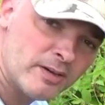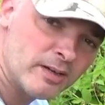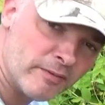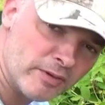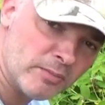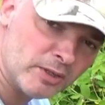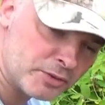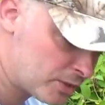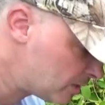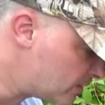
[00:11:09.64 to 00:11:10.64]
of the
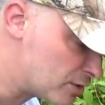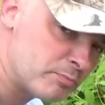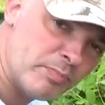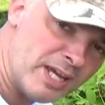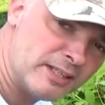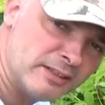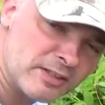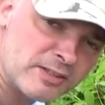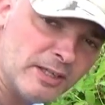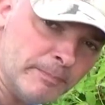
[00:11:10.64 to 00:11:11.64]
mulch and just bake in the
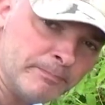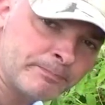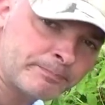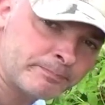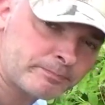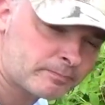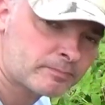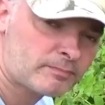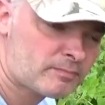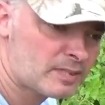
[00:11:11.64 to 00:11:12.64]
sun.
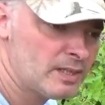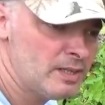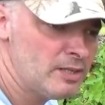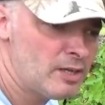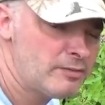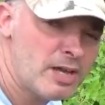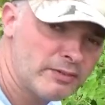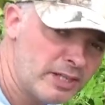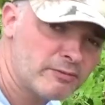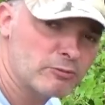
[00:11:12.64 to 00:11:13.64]
Now, if you have
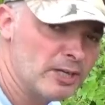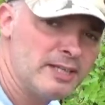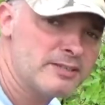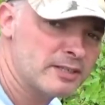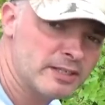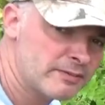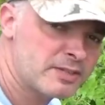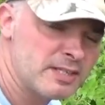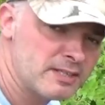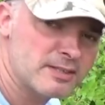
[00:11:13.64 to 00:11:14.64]
enough rains and enough
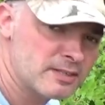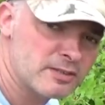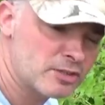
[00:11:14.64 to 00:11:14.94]
seasons and